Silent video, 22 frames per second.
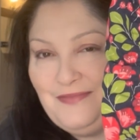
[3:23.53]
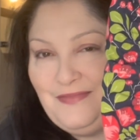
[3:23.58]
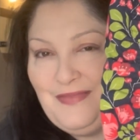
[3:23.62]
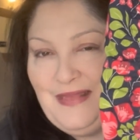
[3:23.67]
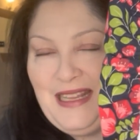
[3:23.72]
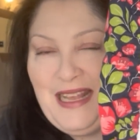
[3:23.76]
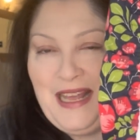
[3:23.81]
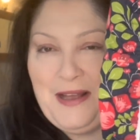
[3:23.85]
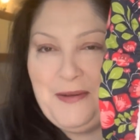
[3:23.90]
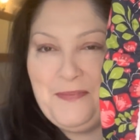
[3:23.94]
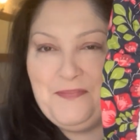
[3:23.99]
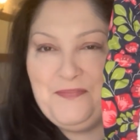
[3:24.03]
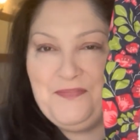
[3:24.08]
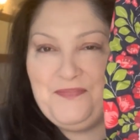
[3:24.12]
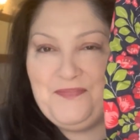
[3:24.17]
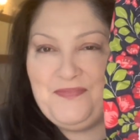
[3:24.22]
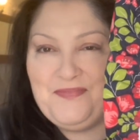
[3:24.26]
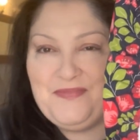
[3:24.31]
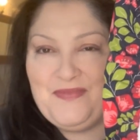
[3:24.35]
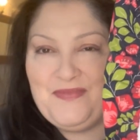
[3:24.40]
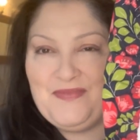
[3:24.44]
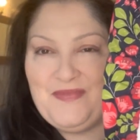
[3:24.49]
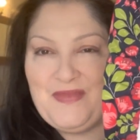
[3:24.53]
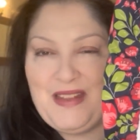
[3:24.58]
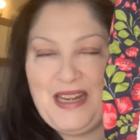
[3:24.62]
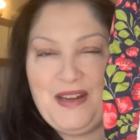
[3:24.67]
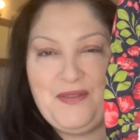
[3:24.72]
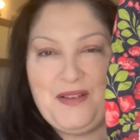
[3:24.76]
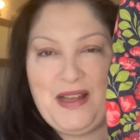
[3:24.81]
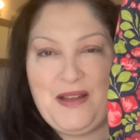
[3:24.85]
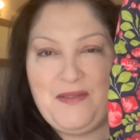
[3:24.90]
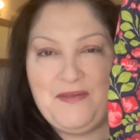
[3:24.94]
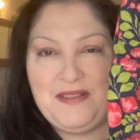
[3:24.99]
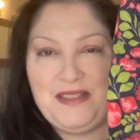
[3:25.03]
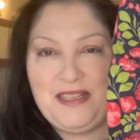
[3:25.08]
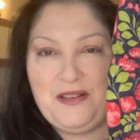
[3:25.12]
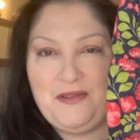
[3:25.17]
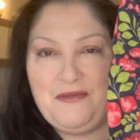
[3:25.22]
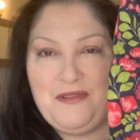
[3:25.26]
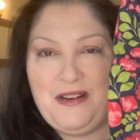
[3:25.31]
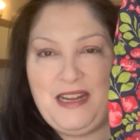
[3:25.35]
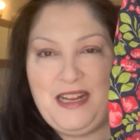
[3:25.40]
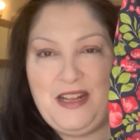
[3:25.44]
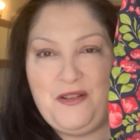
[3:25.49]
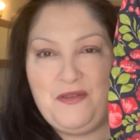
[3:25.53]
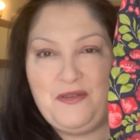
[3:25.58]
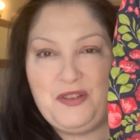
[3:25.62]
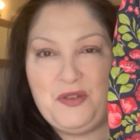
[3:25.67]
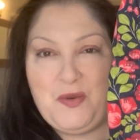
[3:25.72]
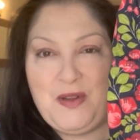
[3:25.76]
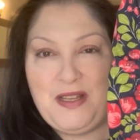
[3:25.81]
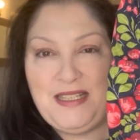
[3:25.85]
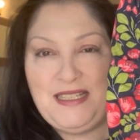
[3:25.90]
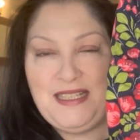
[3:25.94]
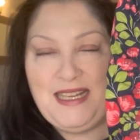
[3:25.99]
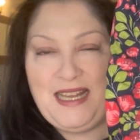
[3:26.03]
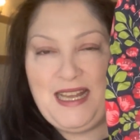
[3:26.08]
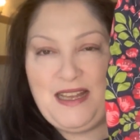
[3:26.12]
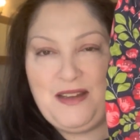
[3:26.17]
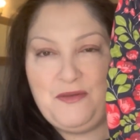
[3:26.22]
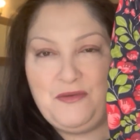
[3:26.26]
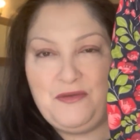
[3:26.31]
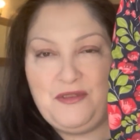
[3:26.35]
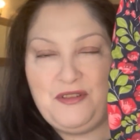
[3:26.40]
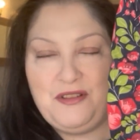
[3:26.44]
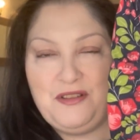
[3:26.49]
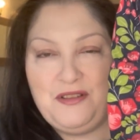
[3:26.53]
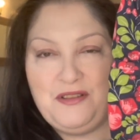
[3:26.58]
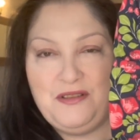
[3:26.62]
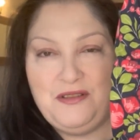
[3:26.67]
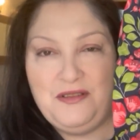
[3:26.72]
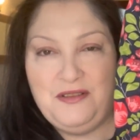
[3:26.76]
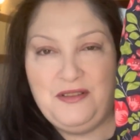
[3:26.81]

Yeah, and if I haven't said already, on 20 count.